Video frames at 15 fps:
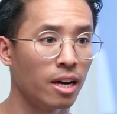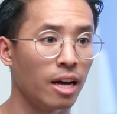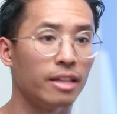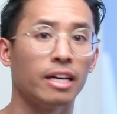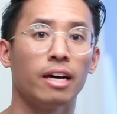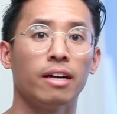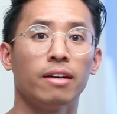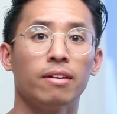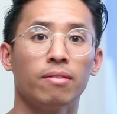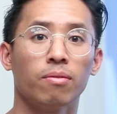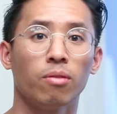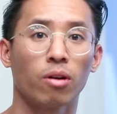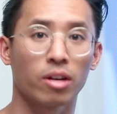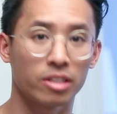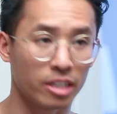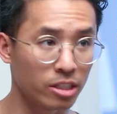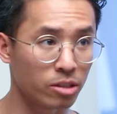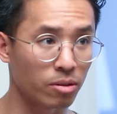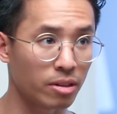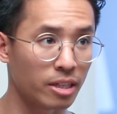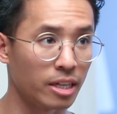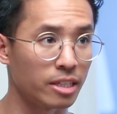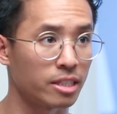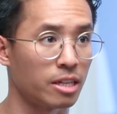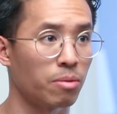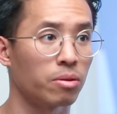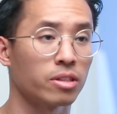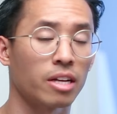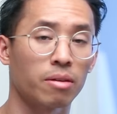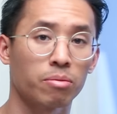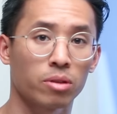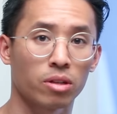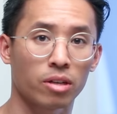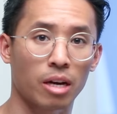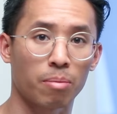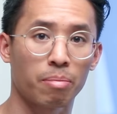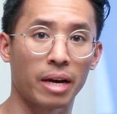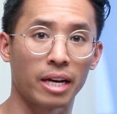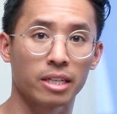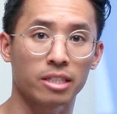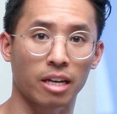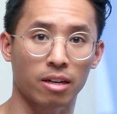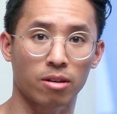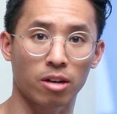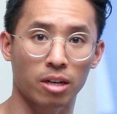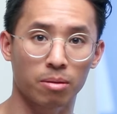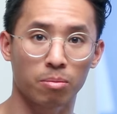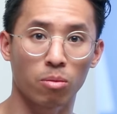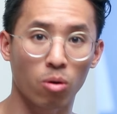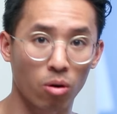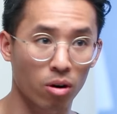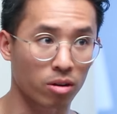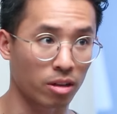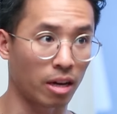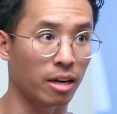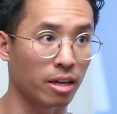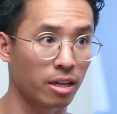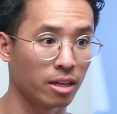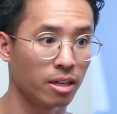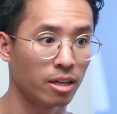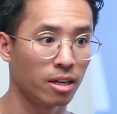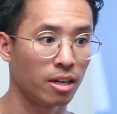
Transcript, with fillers: and then we'll continue with these and then we'll then we'll look at paste like kind of more like